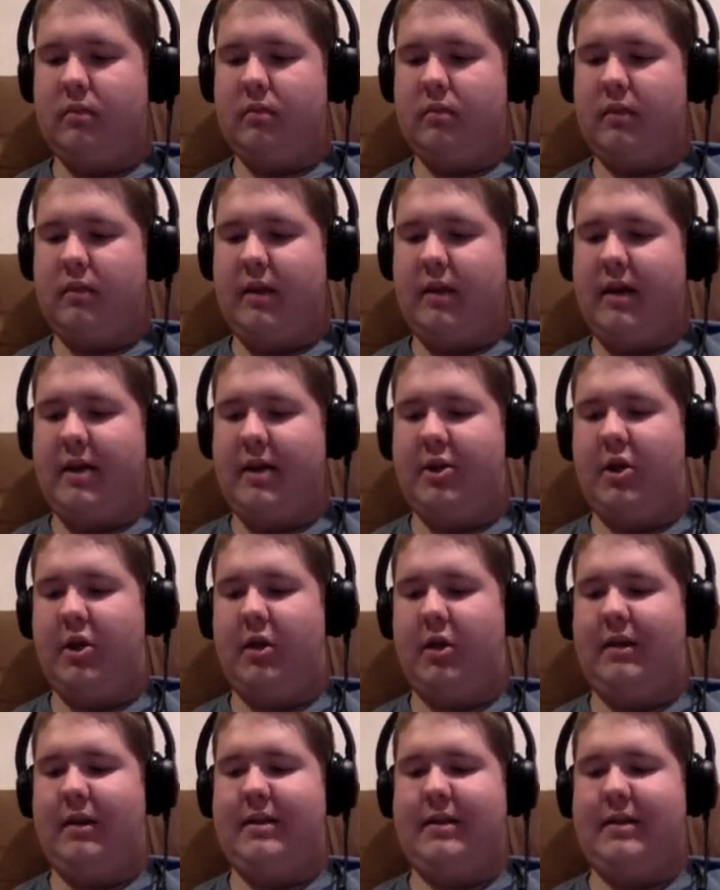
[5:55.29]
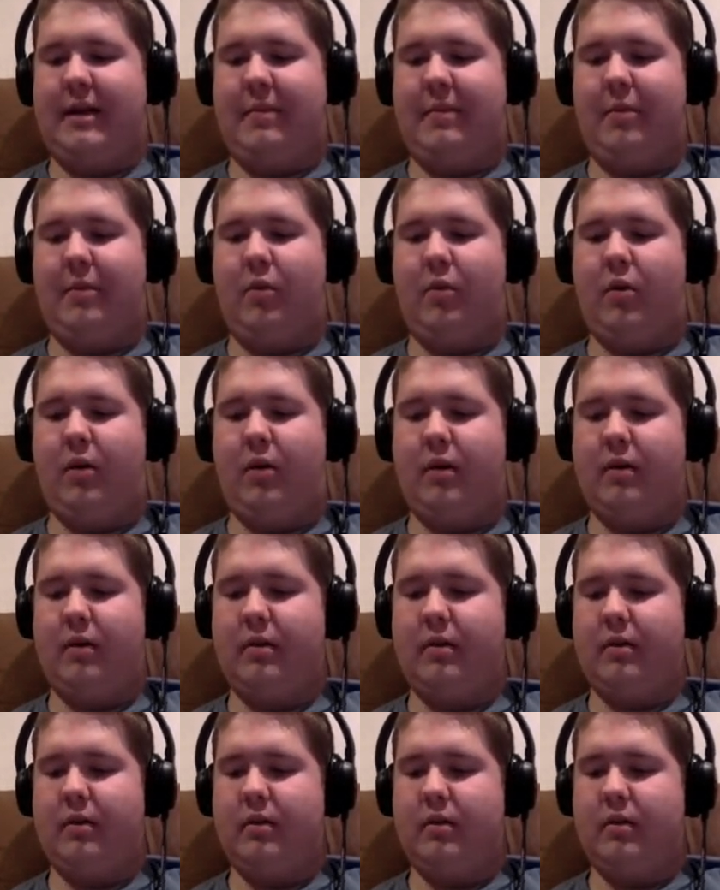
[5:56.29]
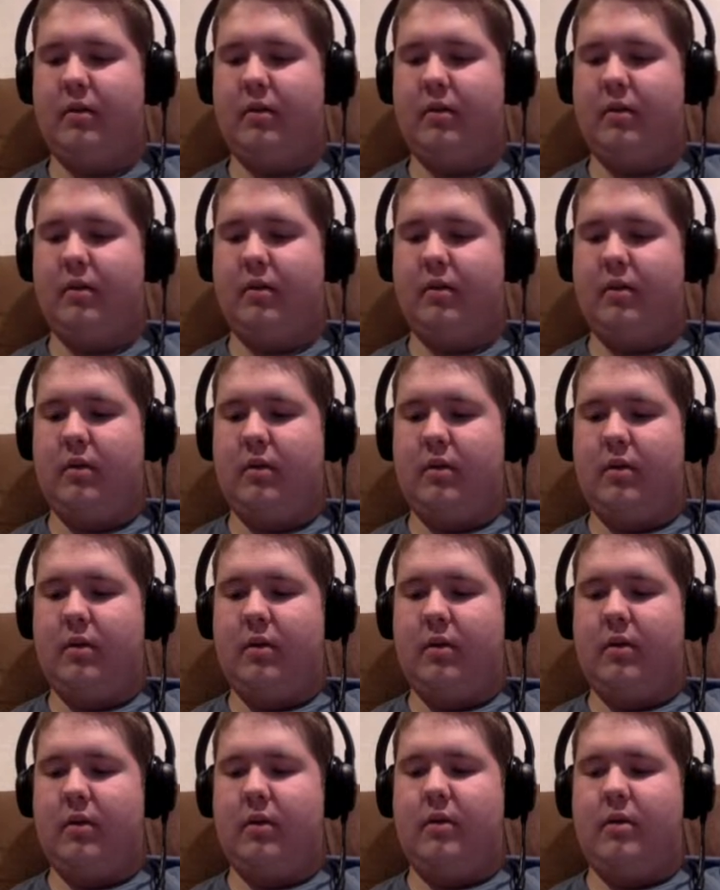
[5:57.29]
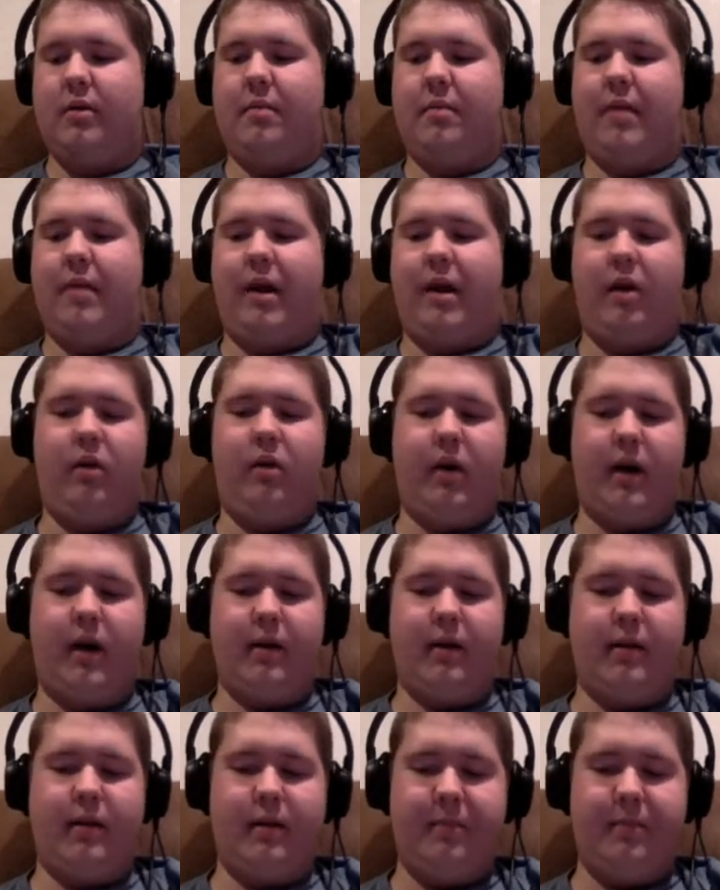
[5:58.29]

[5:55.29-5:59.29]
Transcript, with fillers: Yeah, sure, let's stop the oh, war my lord,